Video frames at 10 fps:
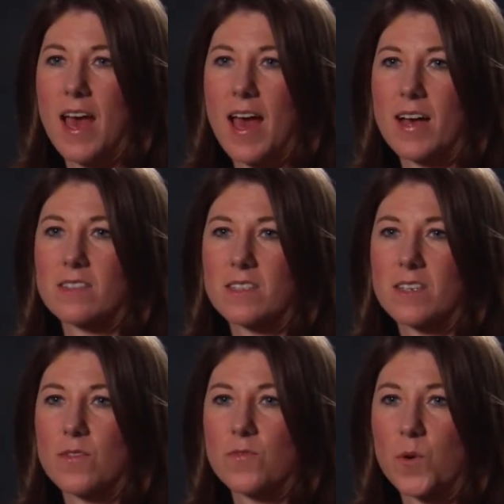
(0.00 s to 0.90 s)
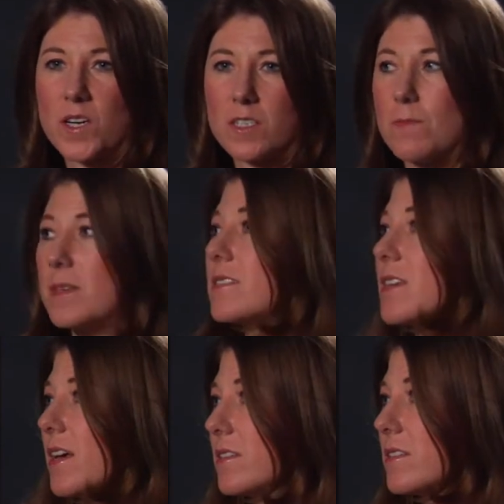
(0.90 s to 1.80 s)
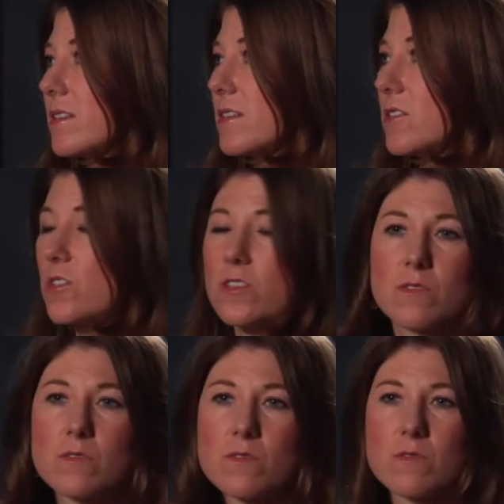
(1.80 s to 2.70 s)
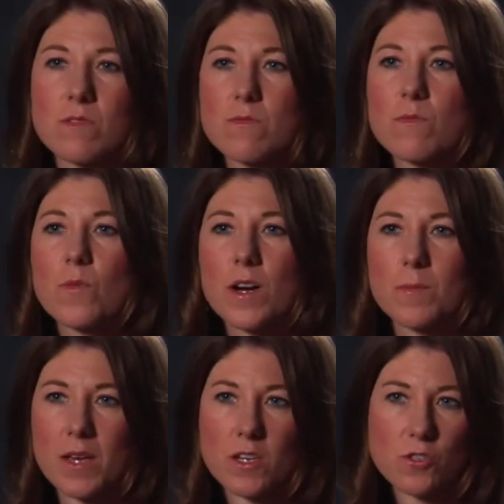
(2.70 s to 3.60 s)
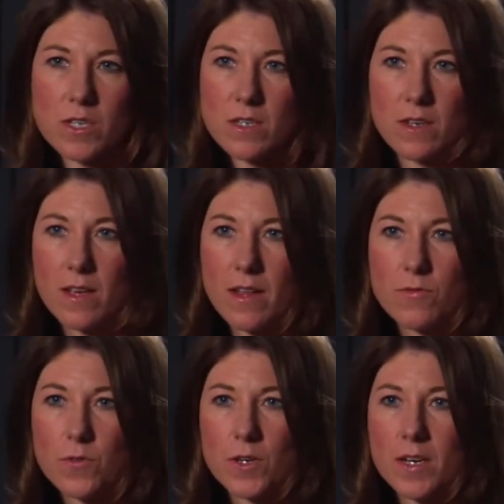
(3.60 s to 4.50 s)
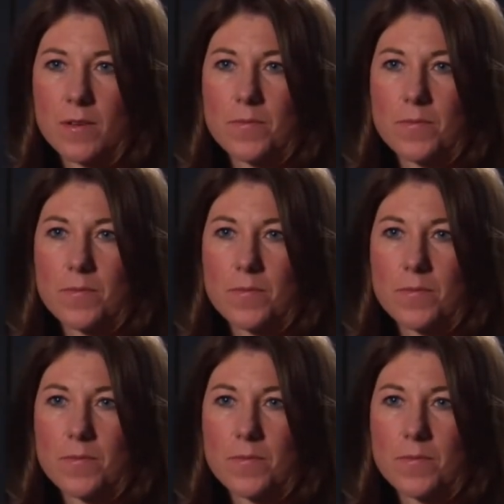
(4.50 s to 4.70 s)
ask for it to be sent to where I'm being treated in California.